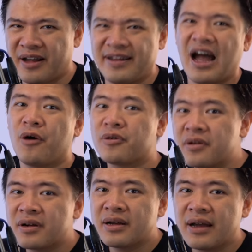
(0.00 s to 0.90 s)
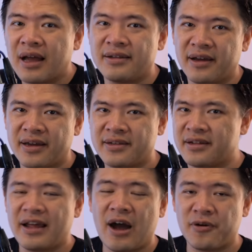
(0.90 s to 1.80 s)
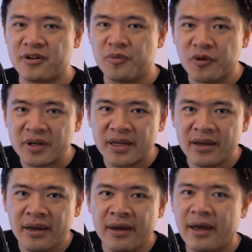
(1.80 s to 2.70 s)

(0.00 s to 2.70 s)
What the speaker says: an hour at night and an hour in the morning.